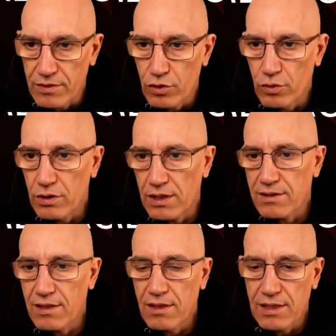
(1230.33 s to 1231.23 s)
So let's
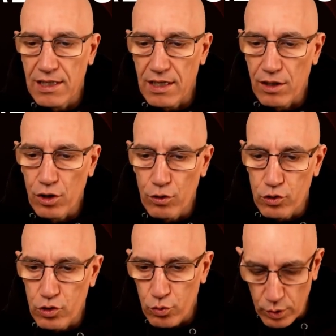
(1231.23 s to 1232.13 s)
say the king
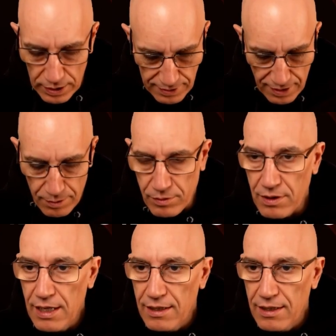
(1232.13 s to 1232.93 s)
goes to a7